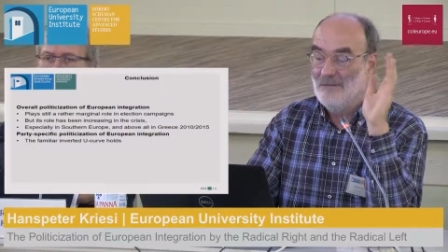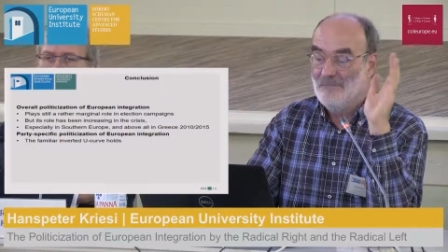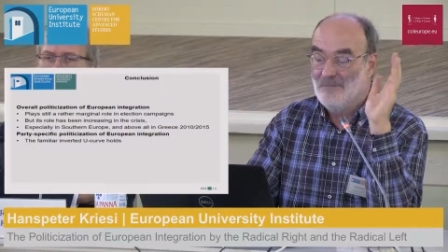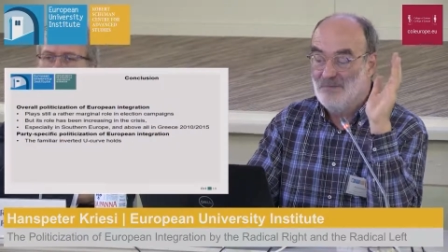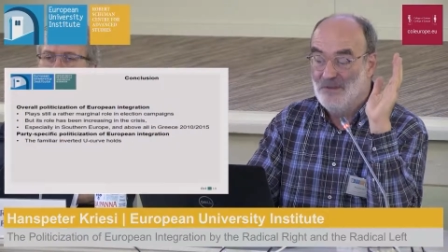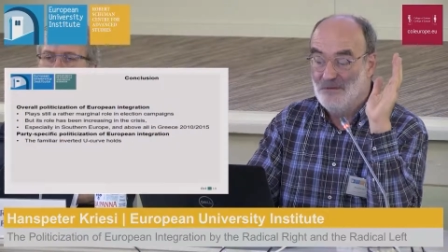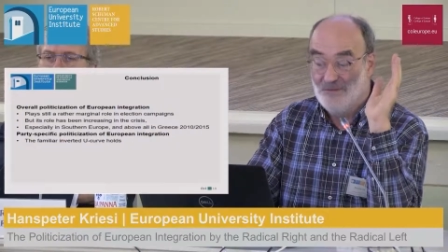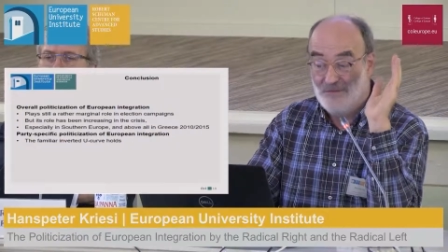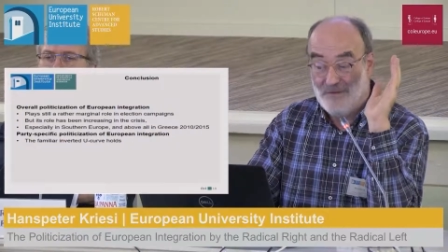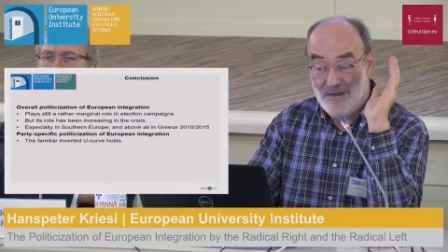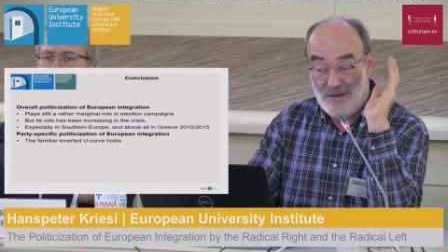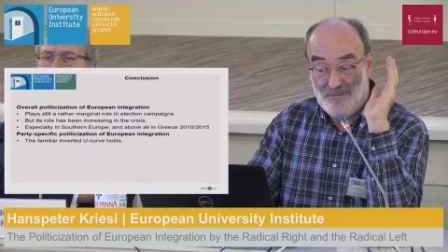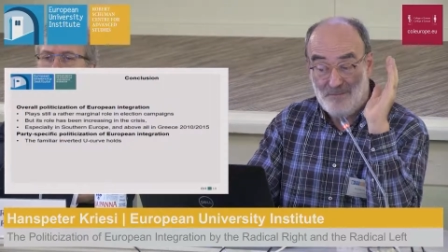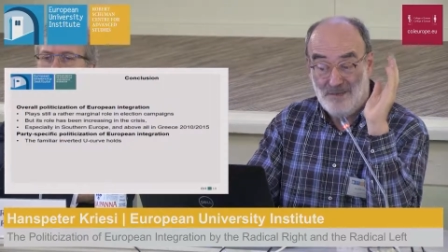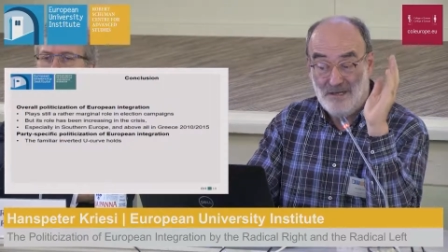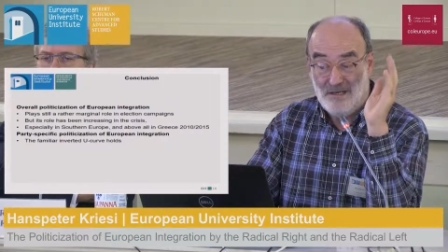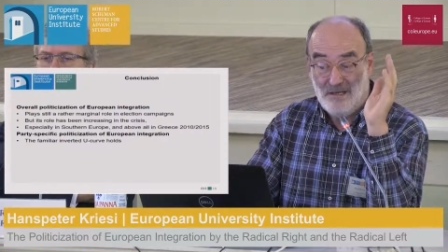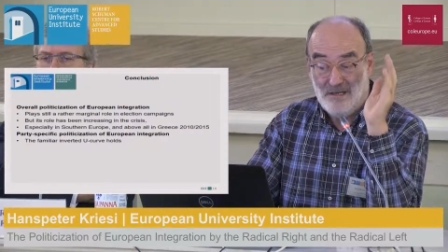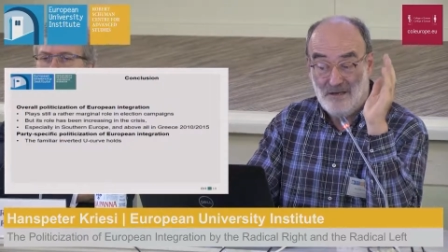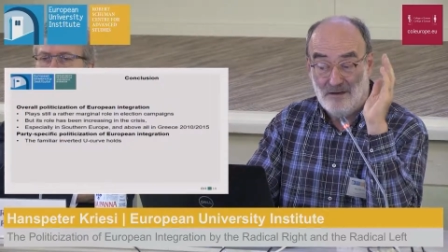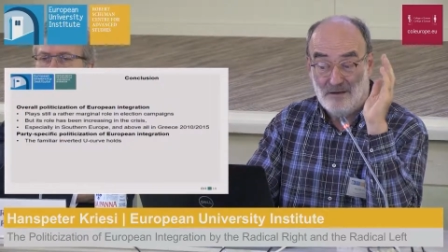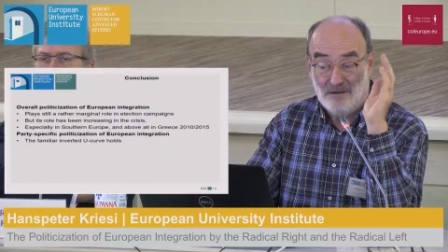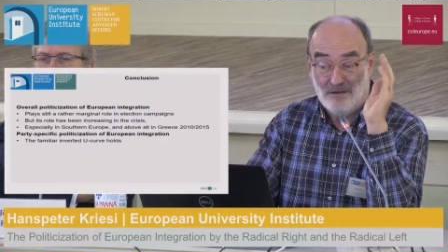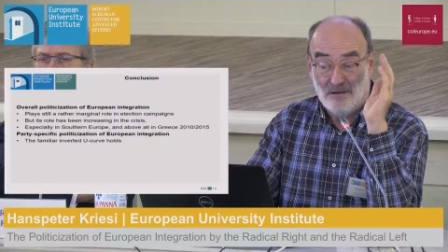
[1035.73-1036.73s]
the
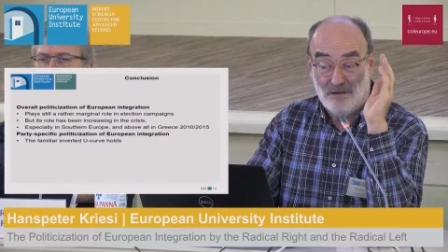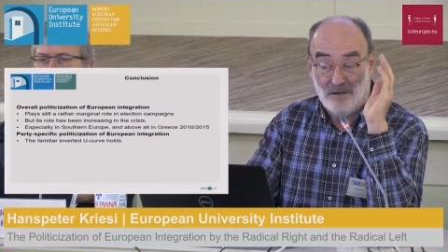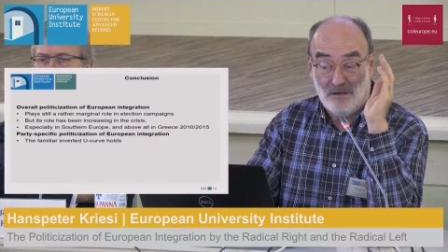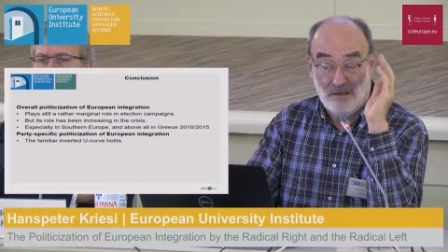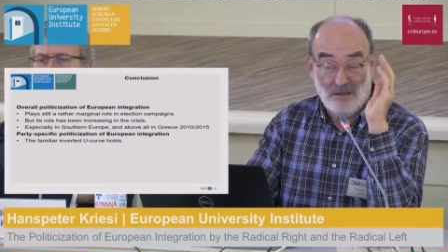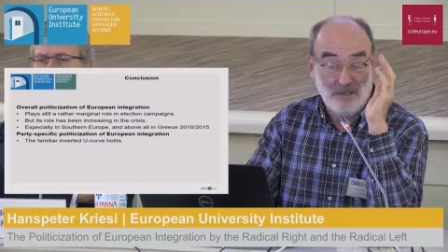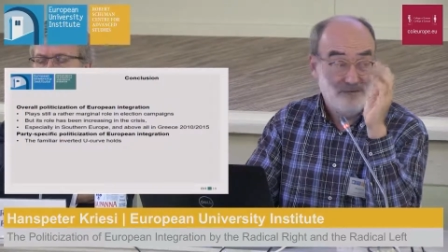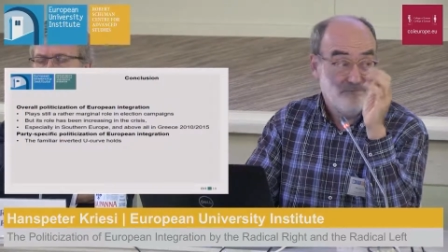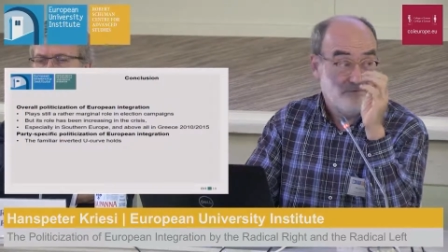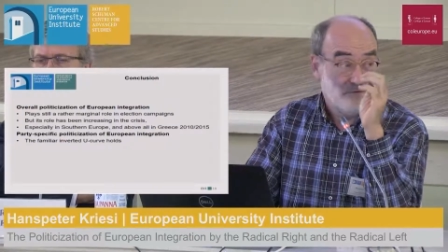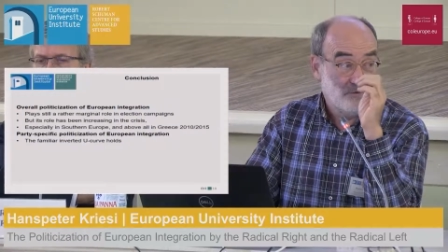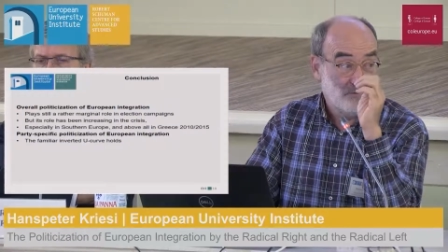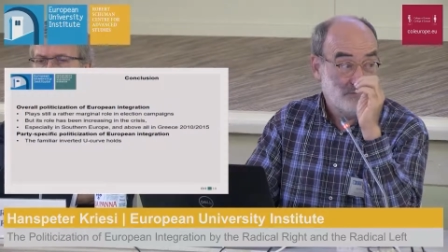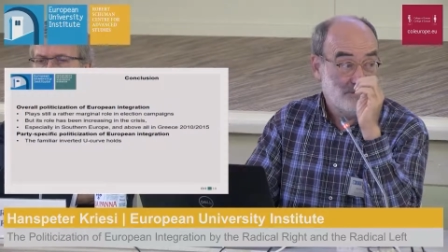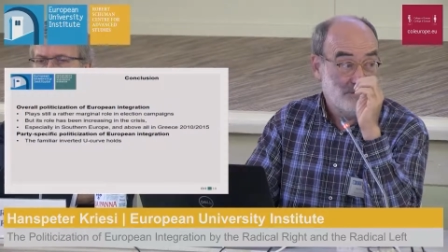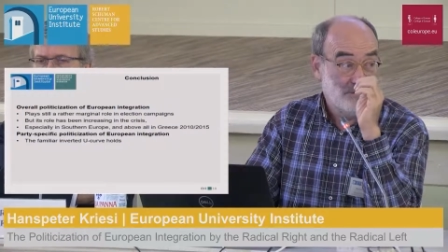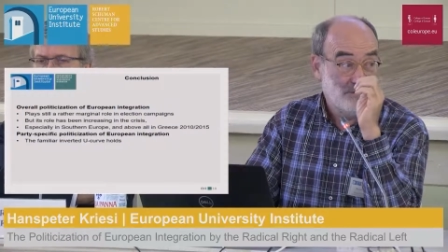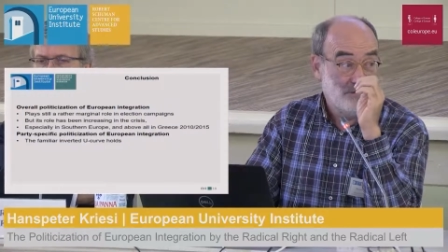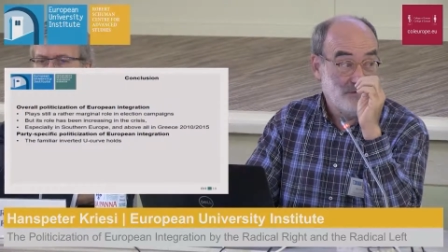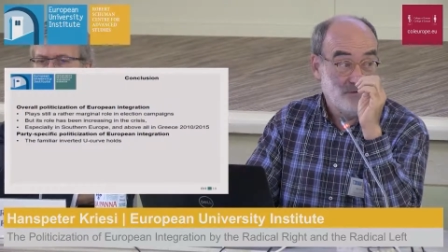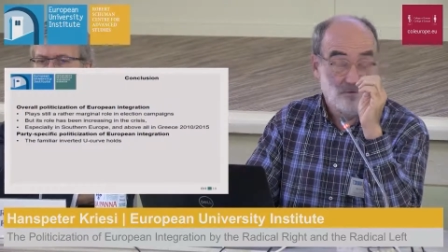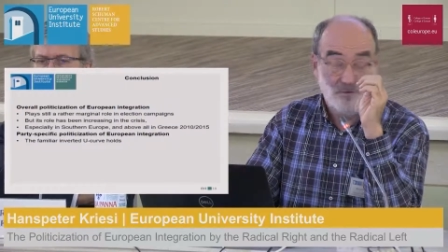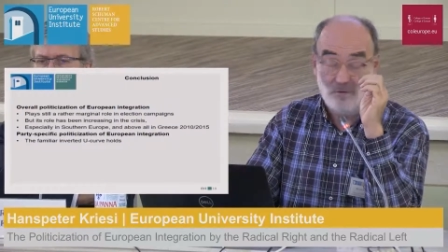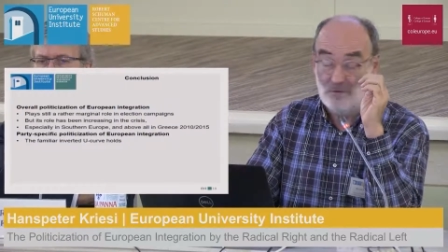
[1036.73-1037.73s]
family
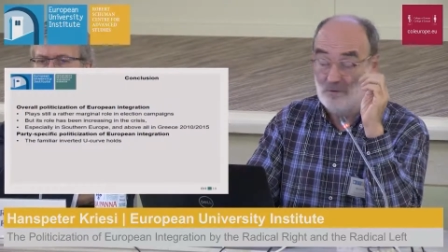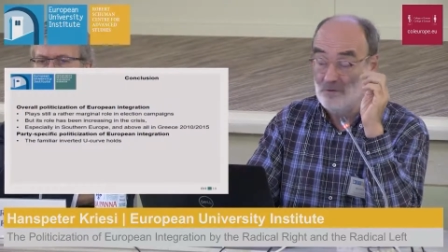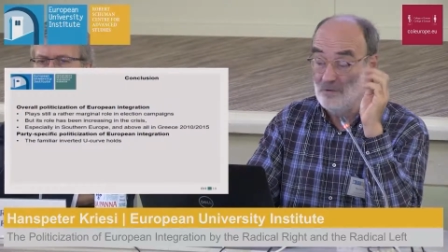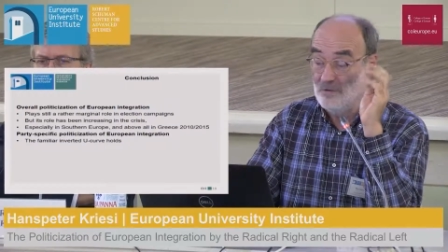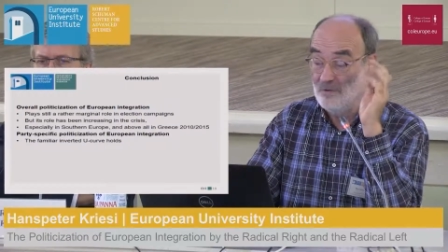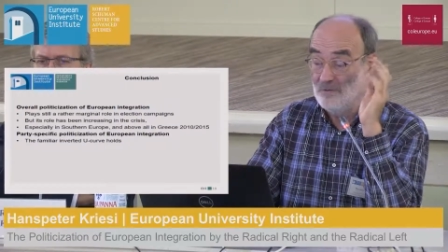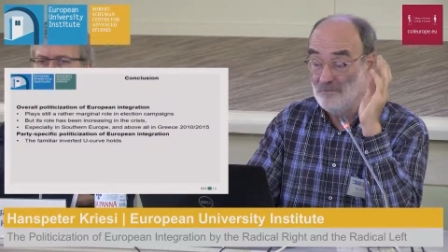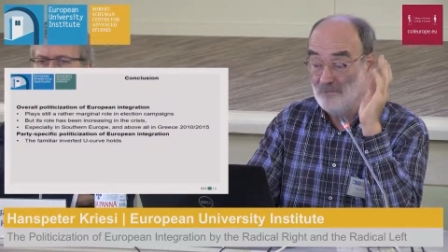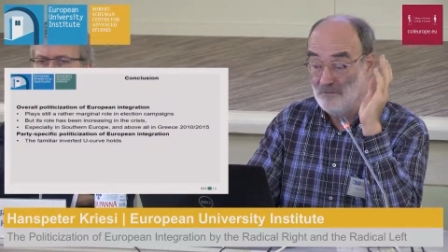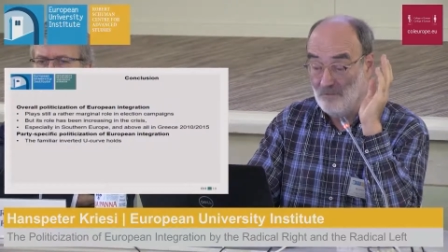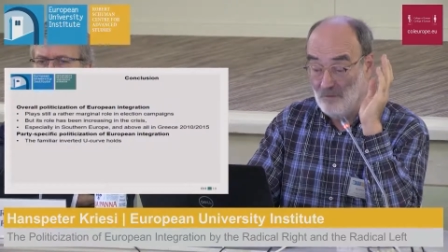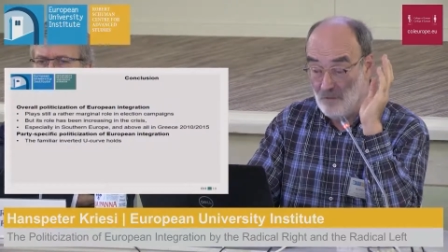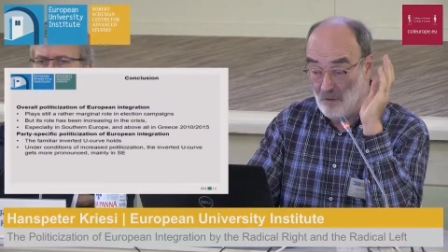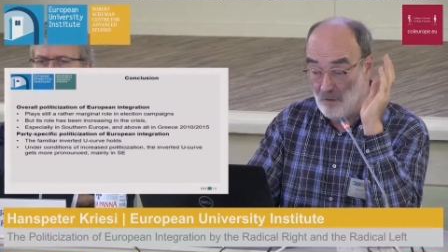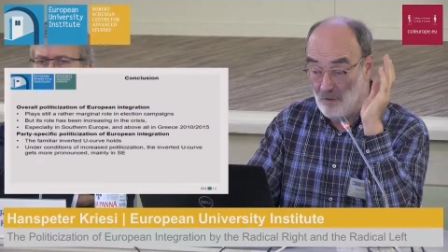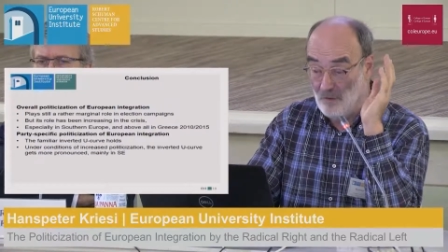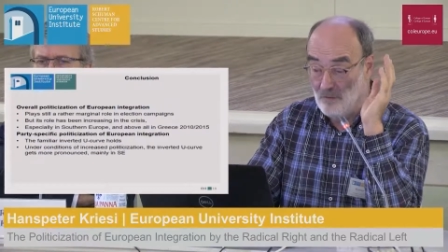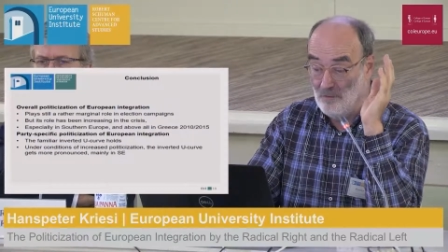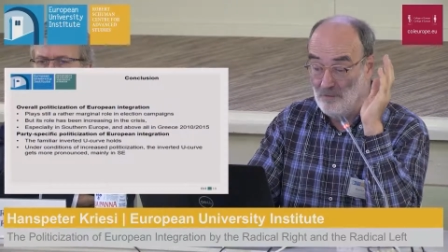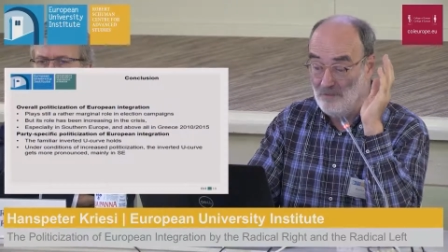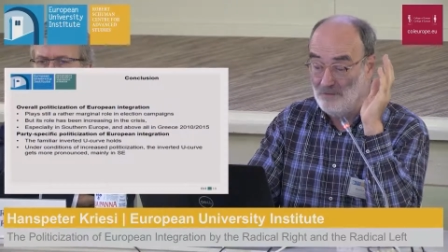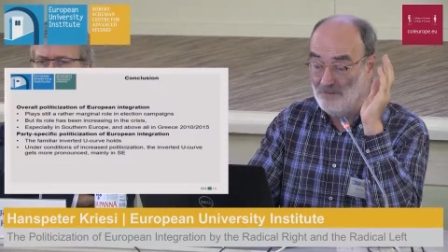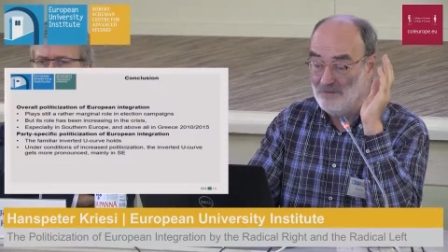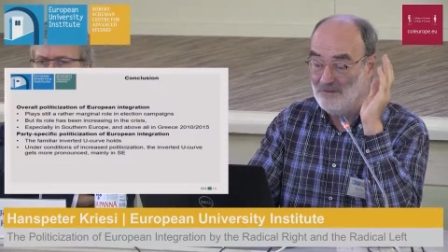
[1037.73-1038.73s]
inverted U curve
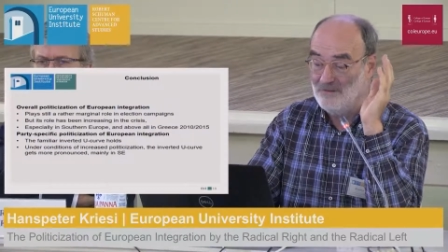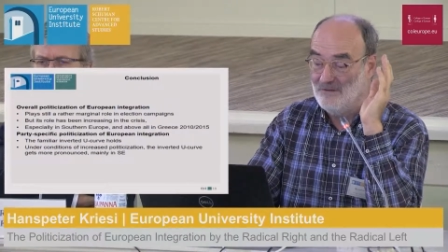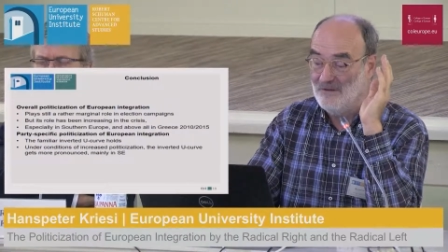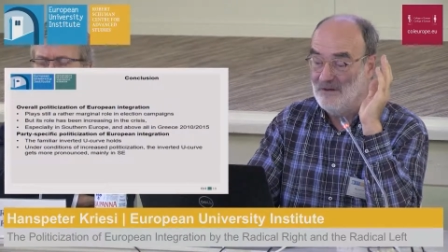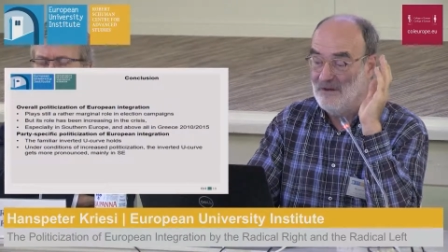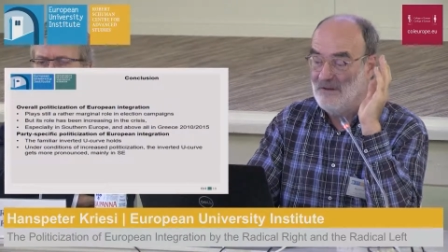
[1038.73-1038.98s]
holds.